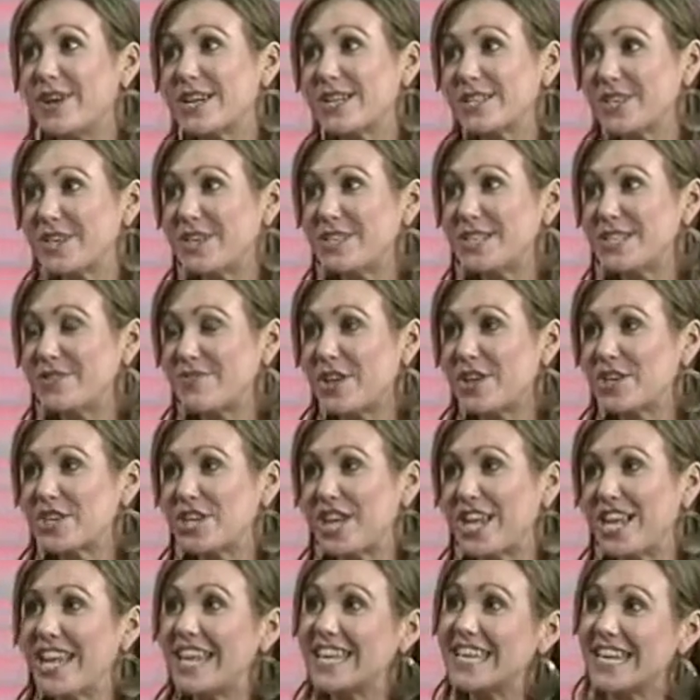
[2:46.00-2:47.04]
erectile
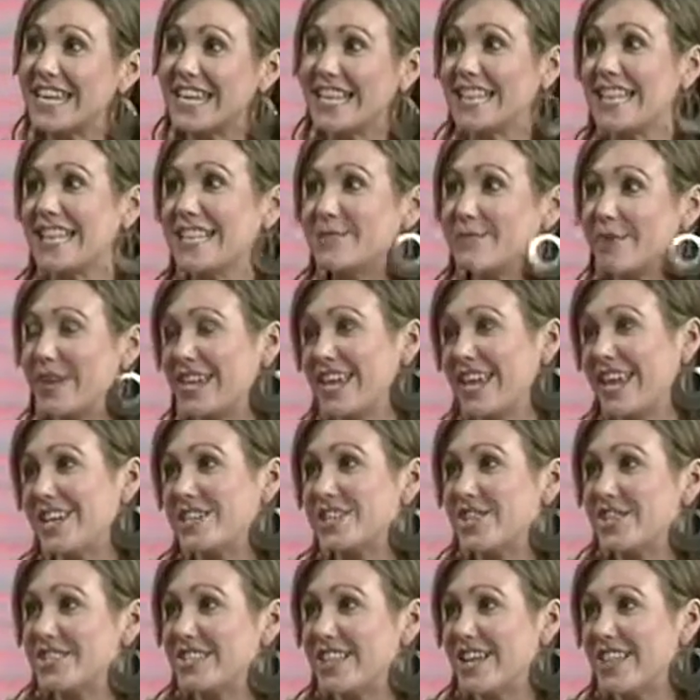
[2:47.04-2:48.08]
dysfunction and getting these
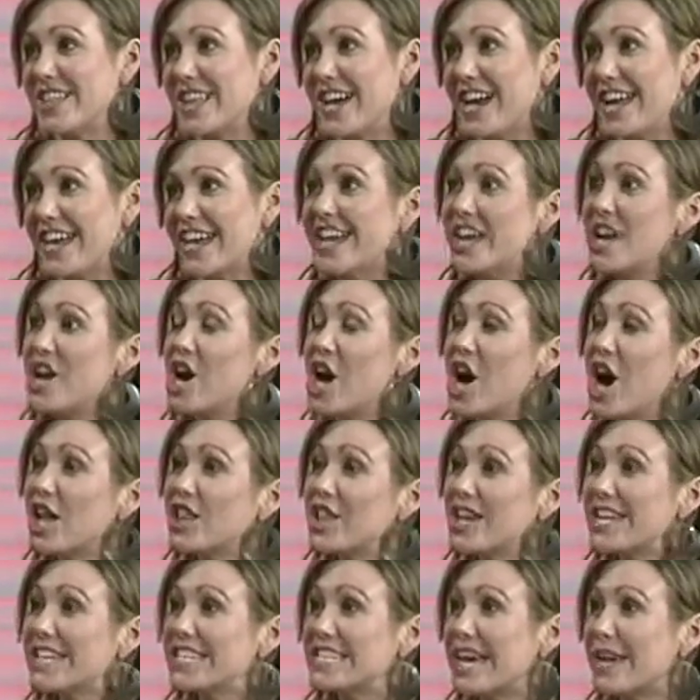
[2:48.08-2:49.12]
medications online, a
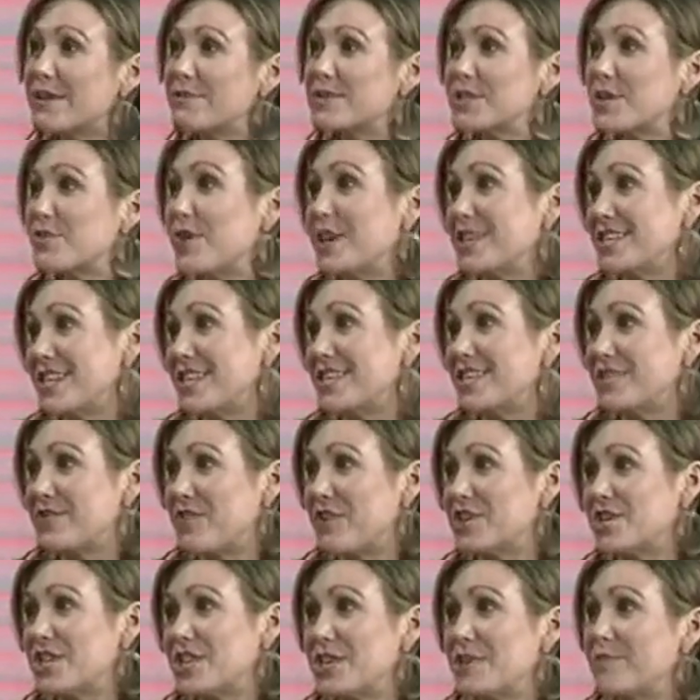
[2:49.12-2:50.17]
lot of times erectile
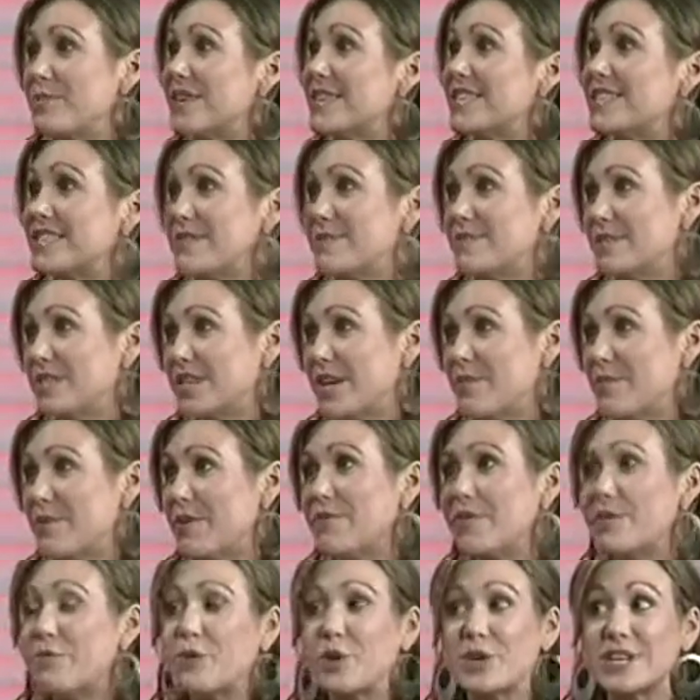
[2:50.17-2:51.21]
dysfunction can be a symptom
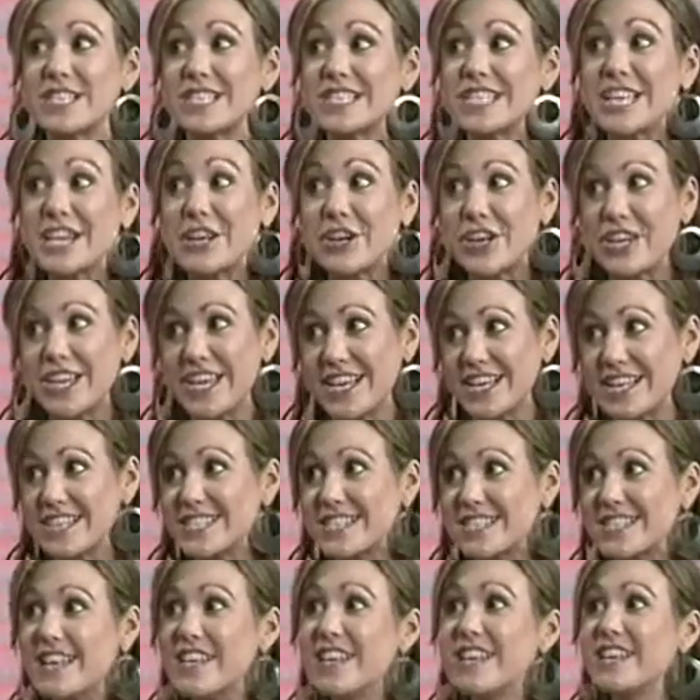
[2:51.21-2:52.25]
of a more serious
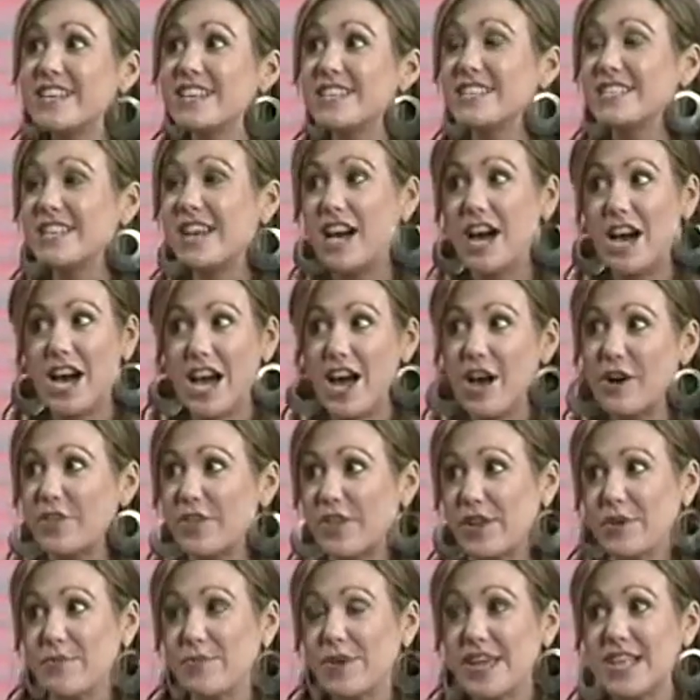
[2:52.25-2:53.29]
health
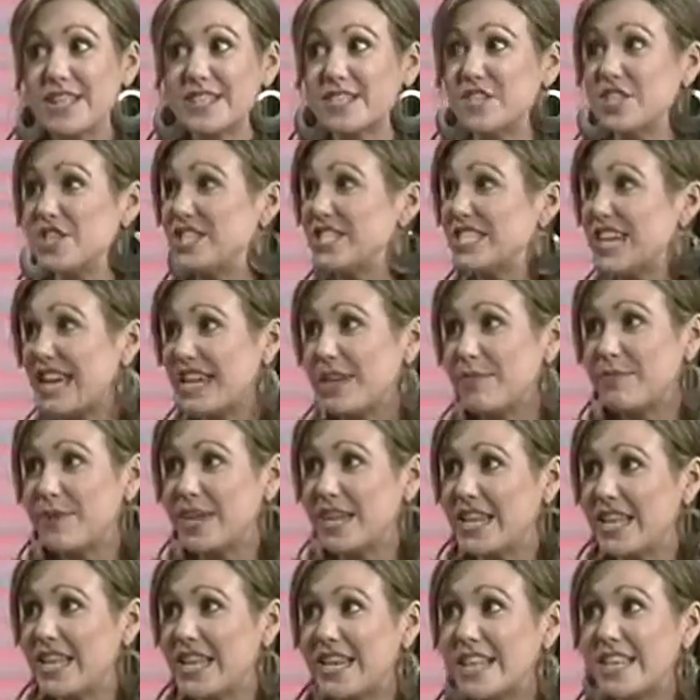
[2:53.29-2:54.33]
ailment, such as
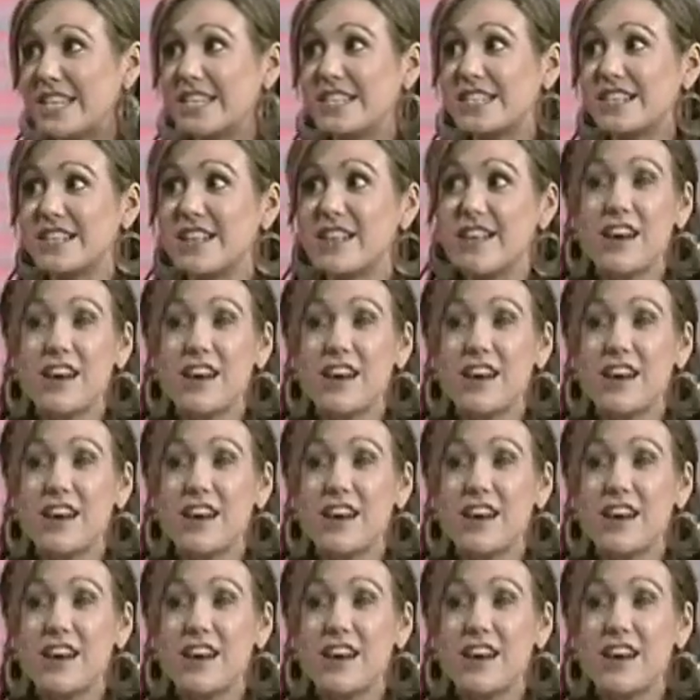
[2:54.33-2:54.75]
diabetes,